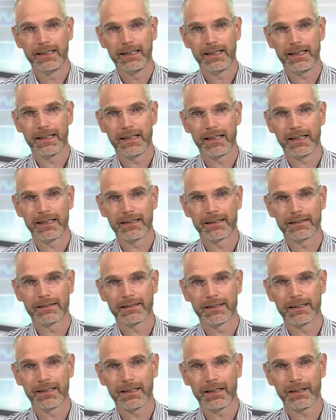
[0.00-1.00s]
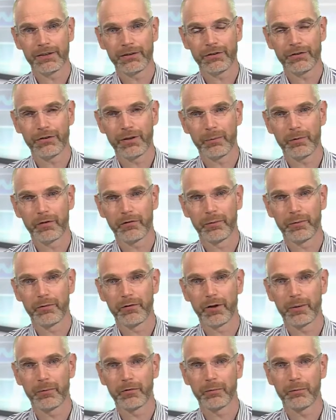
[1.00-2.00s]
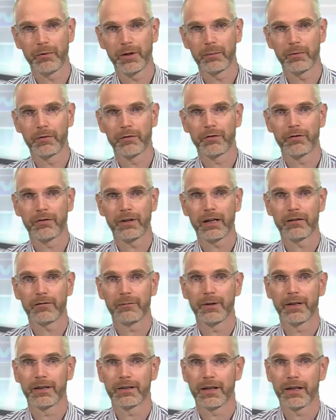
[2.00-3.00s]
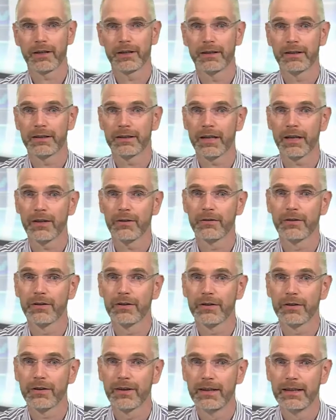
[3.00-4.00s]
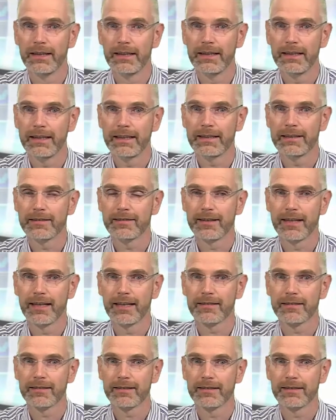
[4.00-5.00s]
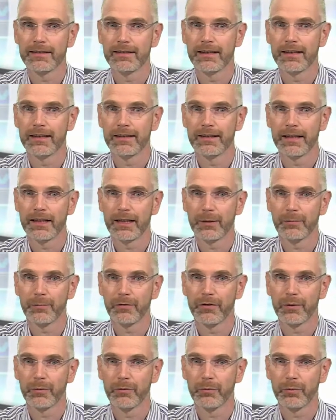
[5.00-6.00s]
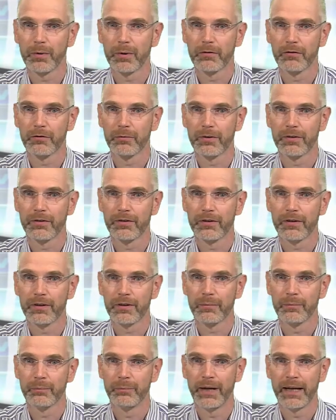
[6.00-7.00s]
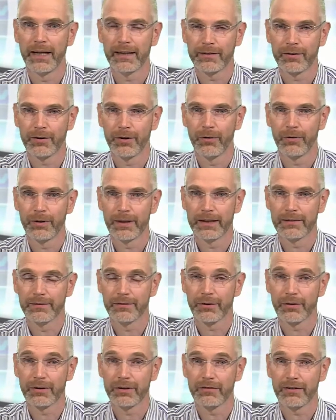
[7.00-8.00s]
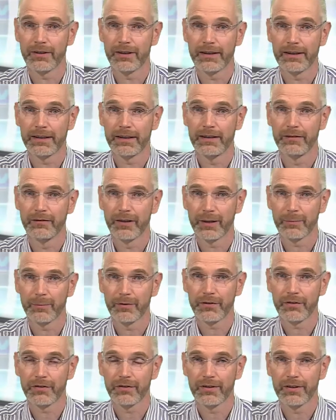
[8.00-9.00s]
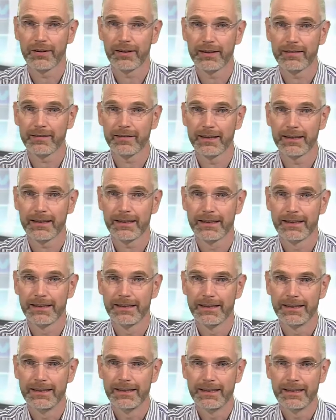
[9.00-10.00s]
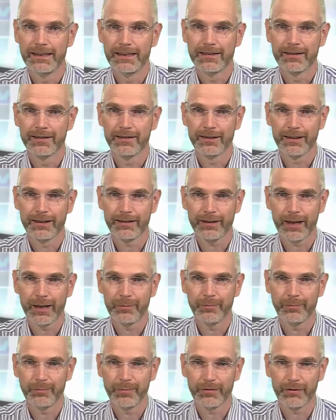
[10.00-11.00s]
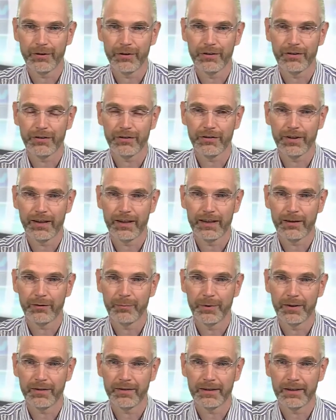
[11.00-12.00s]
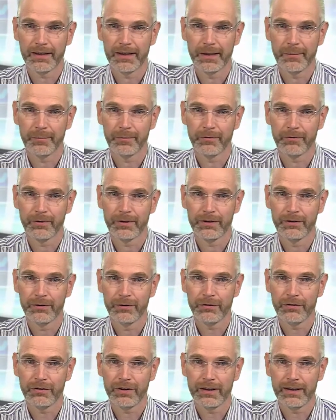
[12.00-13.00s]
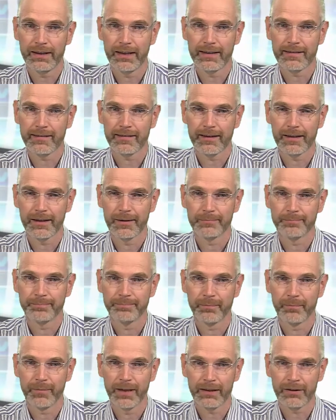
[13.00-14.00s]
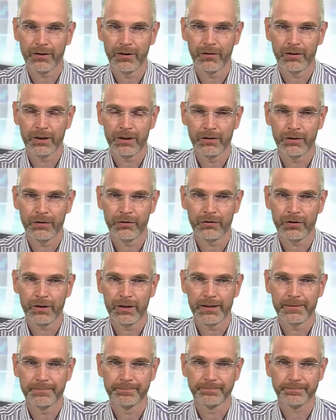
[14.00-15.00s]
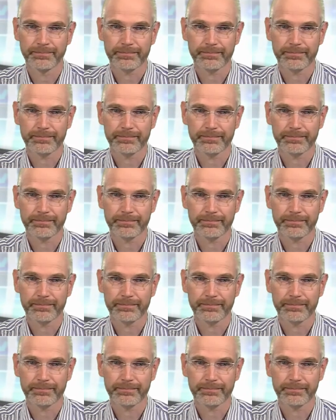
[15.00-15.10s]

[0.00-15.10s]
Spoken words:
the largest number of performance problems I've encountered is that there are performance problems with bad coding. So if there are any developers listening to this, I'm sorry to say this, but we do see that bad coding usually